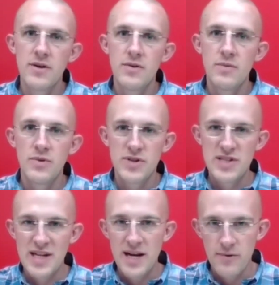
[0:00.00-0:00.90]
will
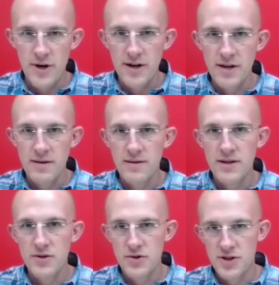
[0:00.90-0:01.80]
skyrocket.
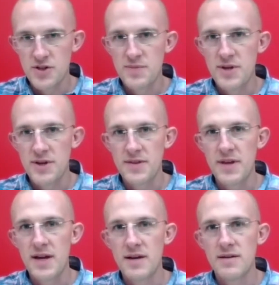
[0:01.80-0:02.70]
And trust me on
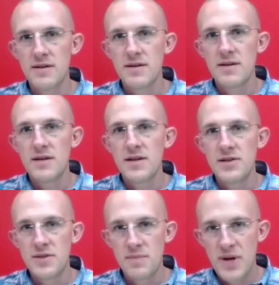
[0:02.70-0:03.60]
that. It
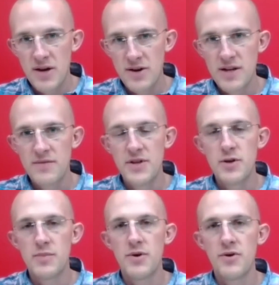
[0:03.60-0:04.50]
is imperative that
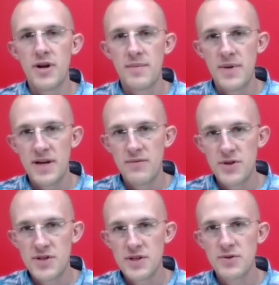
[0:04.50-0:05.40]
you program
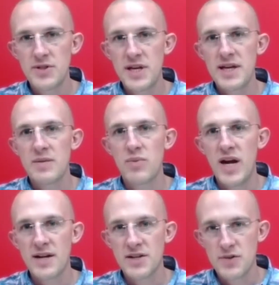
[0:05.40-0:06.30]
every single day and
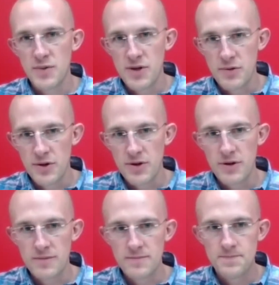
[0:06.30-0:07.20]
practice what you
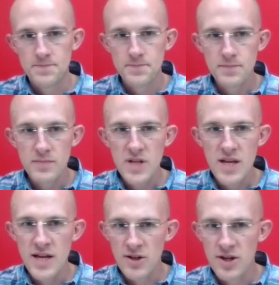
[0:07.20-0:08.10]
learn.
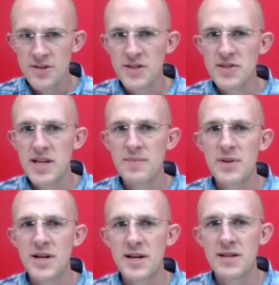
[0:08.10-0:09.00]
And along the same
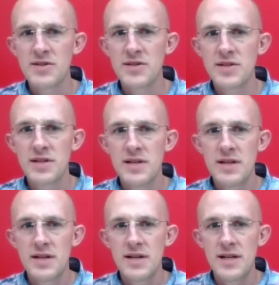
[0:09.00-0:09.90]
lines,
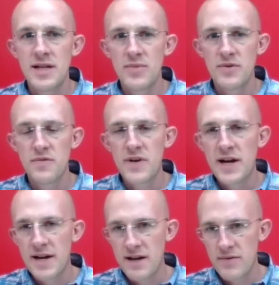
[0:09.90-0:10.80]
tip number
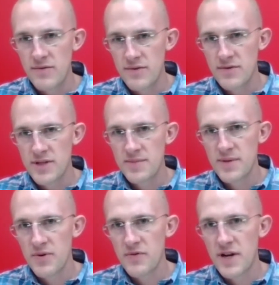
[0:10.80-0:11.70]

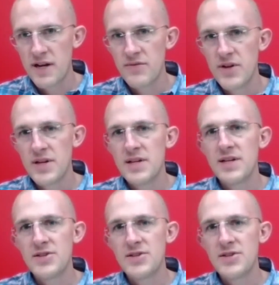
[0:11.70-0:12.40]
5 is